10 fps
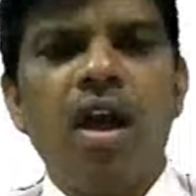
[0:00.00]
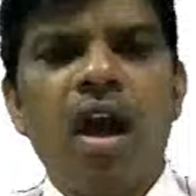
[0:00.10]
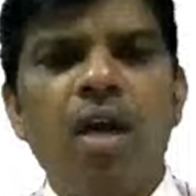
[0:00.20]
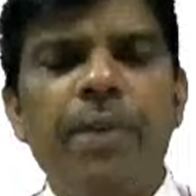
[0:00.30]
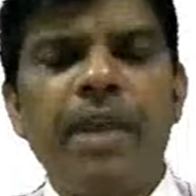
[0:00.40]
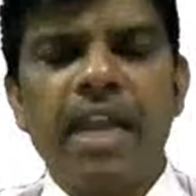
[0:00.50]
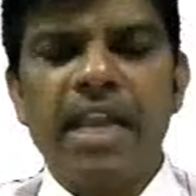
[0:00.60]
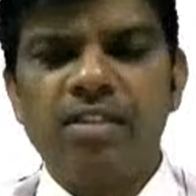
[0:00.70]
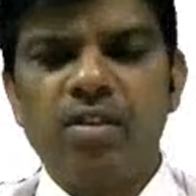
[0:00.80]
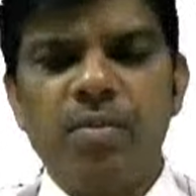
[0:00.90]
optical
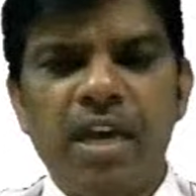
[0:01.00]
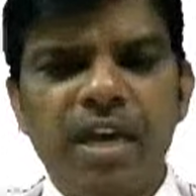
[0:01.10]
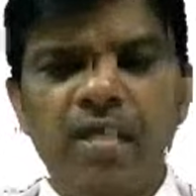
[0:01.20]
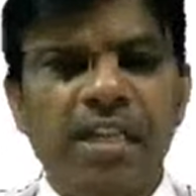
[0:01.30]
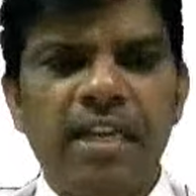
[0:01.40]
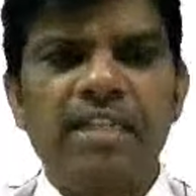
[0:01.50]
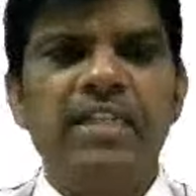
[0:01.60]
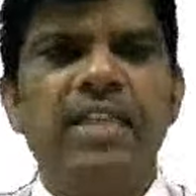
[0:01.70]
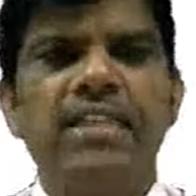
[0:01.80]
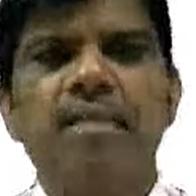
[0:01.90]
isomers. Let us
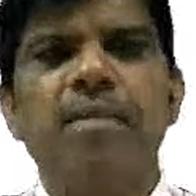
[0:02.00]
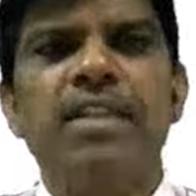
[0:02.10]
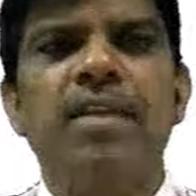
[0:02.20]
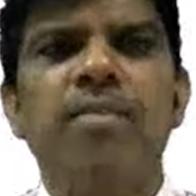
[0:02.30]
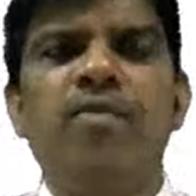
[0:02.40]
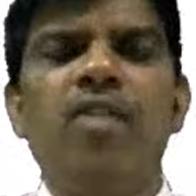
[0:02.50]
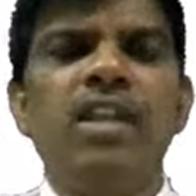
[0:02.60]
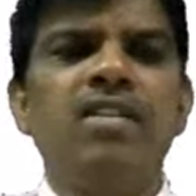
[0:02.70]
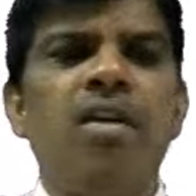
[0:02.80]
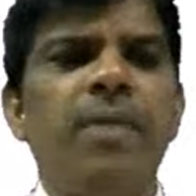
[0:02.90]
take some example. What
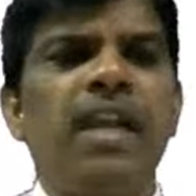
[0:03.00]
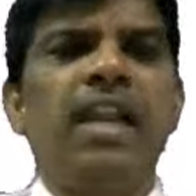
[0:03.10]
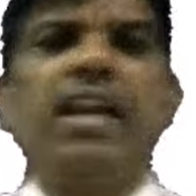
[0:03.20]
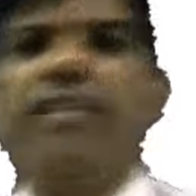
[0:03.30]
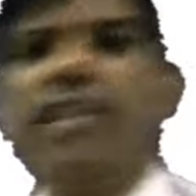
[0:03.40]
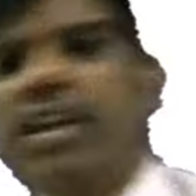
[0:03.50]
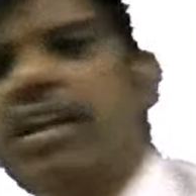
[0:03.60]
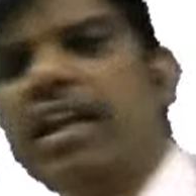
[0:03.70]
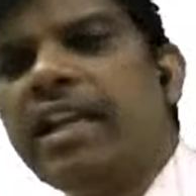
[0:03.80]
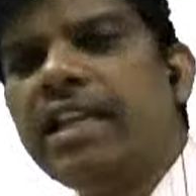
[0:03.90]
is optical activity?
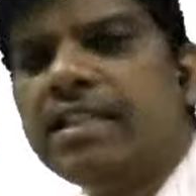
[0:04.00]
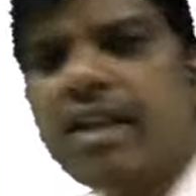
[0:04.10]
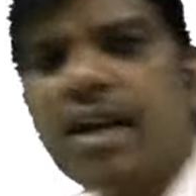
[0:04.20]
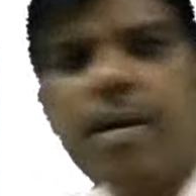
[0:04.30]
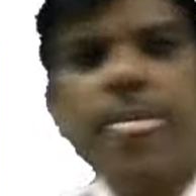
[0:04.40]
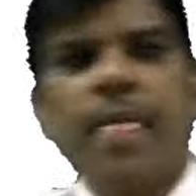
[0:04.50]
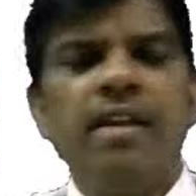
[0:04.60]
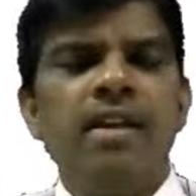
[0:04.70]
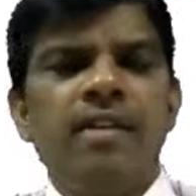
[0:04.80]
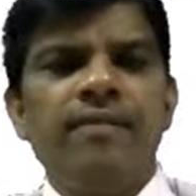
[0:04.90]
It is the
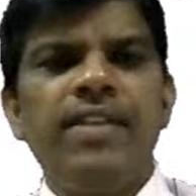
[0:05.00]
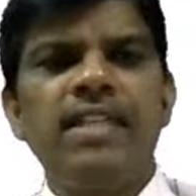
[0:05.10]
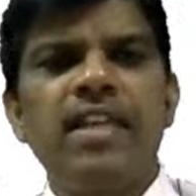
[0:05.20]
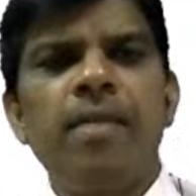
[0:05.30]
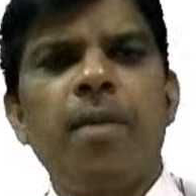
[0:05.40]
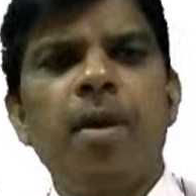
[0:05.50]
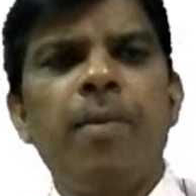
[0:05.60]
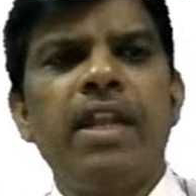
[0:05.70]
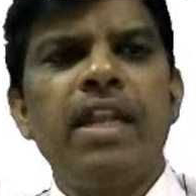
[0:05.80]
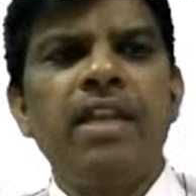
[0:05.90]
physical
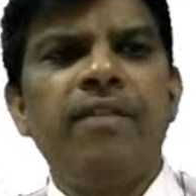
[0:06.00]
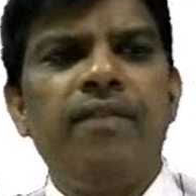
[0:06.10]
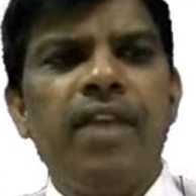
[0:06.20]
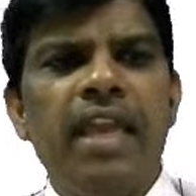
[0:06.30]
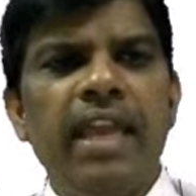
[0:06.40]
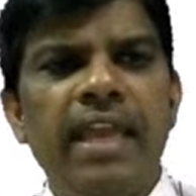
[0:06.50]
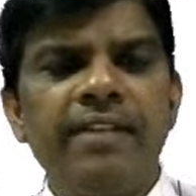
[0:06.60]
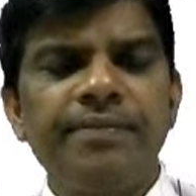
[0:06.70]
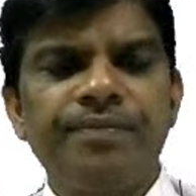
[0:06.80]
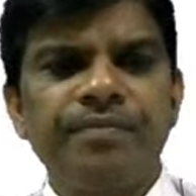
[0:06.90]
property where
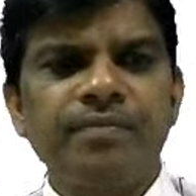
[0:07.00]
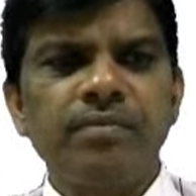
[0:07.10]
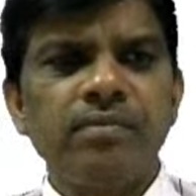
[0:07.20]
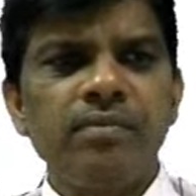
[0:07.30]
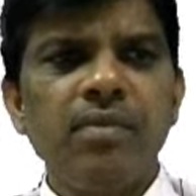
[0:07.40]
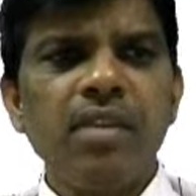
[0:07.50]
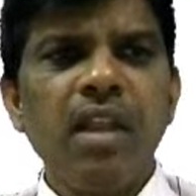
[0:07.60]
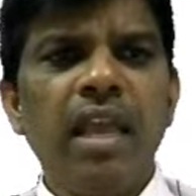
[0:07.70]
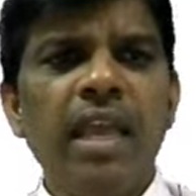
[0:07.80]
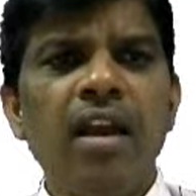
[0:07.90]

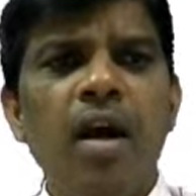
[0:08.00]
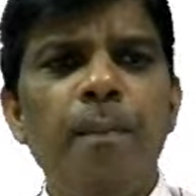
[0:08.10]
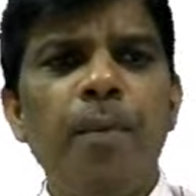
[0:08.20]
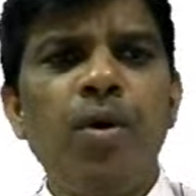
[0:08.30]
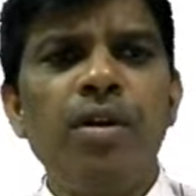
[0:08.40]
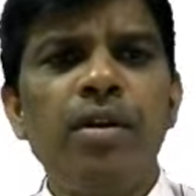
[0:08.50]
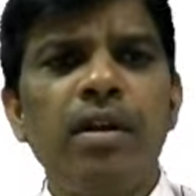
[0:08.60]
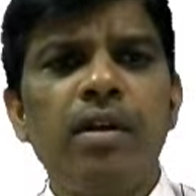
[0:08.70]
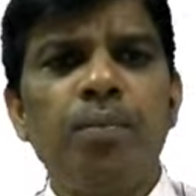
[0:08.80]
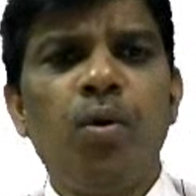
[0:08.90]
a compound
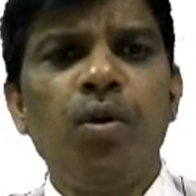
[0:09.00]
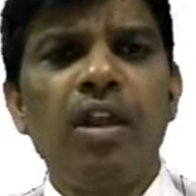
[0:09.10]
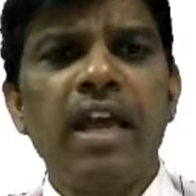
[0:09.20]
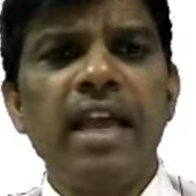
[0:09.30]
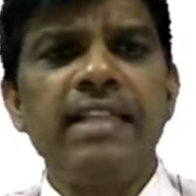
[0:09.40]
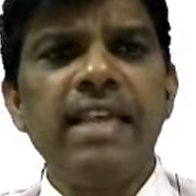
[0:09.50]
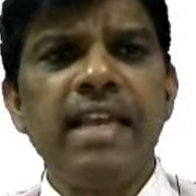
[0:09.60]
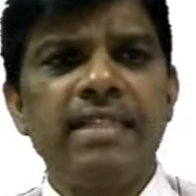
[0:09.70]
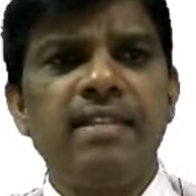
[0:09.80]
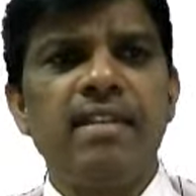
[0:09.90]
polarizes.